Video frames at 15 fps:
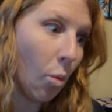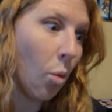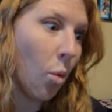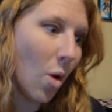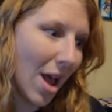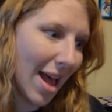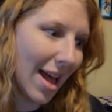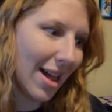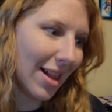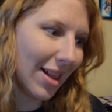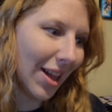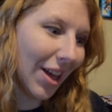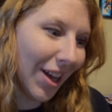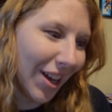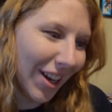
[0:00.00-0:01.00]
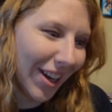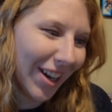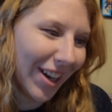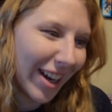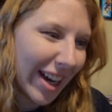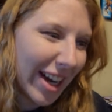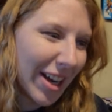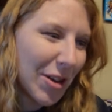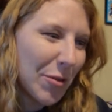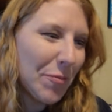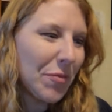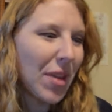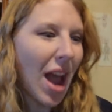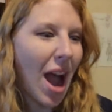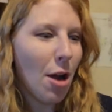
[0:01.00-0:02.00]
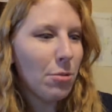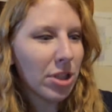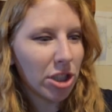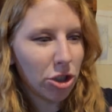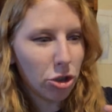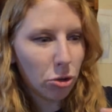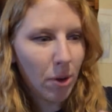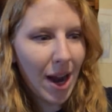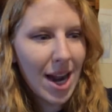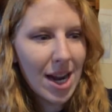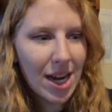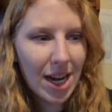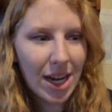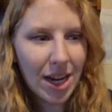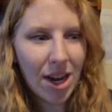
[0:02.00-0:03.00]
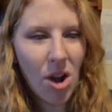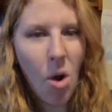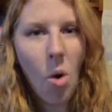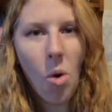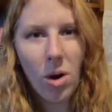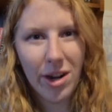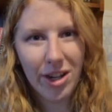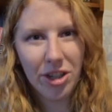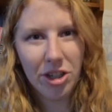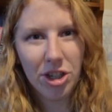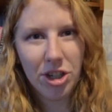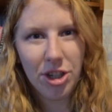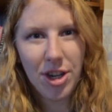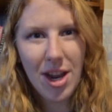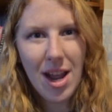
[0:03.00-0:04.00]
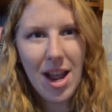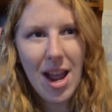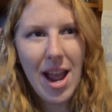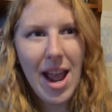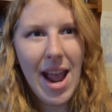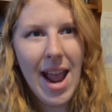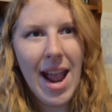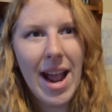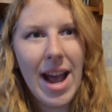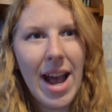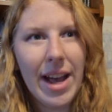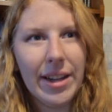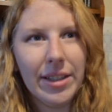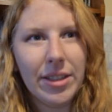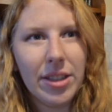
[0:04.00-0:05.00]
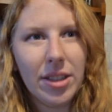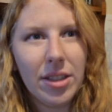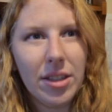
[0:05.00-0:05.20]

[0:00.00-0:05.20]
well, I was grading an orange, and